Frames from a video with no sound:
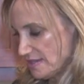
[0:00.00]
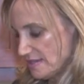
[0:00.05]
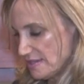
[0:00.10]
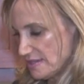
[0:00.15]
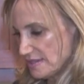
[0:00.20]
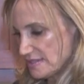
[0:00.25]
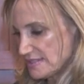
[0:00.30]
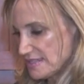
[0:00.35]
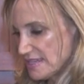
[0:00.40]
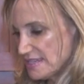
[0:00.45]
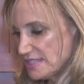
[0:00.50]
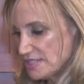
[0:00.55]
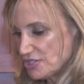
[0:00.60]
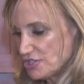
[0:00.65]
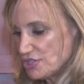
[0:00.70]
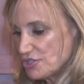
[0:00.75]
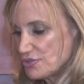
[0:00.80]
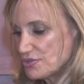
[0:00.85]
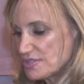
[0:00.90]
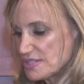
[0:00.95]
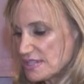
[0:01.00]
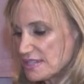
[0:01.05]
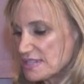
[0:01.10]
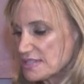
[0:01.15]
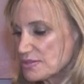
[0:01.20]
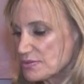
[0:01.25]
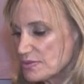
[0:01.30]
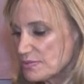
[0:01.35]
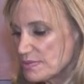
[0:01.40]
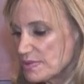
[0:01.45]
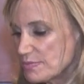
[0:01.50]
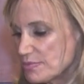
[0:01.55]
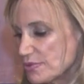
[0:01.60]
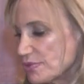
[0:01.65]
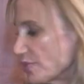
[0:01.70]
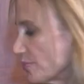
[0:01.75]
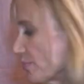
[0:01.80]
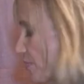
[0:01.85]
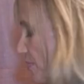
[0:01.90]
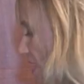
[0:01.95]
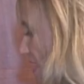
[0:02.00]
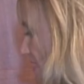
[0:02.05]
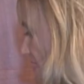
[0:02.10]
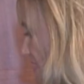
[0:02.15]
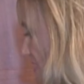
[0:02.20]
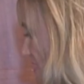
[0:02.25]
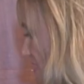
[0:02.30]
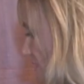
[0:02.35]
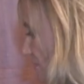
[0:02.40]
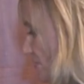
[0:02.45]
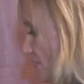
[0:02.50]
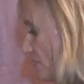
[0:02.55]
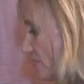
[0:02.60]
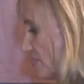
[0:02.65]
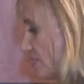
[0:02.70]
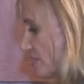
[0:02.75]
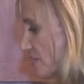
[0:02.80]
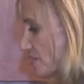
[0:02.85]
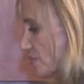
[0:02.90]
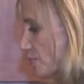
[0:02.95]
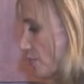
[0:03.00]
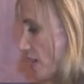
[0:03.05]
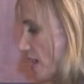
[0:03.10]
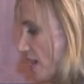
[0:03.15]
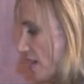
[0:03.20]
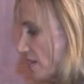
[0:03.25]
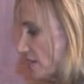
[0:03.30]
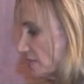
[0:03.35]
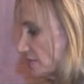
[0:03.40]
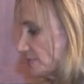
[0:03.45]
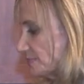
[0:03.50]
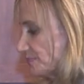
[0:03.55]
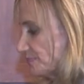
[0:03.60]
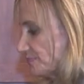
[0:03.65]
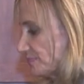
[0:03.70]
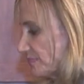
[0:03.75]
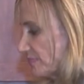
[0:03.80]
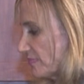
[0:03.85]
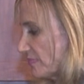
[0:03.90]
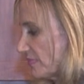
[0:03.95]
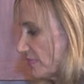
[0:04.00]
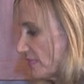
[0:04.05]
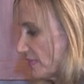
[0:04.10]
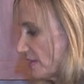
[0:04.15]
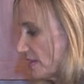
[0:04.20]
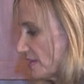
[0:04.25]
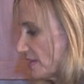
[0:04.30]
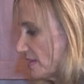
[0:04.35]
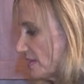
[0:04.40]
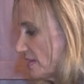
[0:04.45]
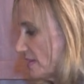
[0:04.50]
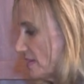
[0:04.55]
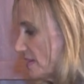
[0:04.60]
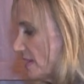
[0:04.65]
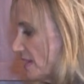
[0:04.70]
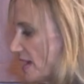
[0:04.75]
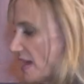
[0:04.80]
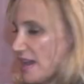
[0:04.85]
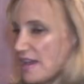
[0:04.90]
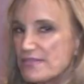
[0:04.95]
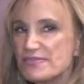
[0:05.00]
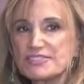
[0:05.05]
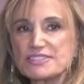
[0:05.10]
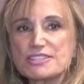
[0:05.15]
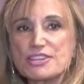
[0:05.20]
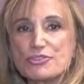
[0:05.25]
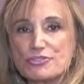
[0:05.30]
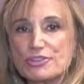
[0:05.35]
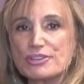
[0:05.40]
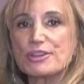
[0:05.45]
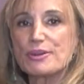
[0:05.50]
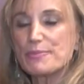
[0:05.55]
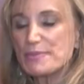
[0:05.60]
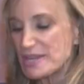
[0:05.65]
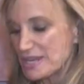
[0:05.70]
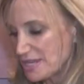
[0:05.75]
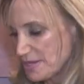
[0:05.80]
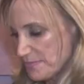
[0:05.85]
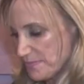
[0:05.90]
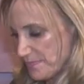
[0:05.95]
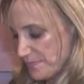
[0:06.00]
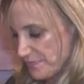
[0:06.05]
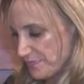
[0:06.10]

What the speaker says: because I didn't use it. Because remember, your processed foods as well have sodium in them.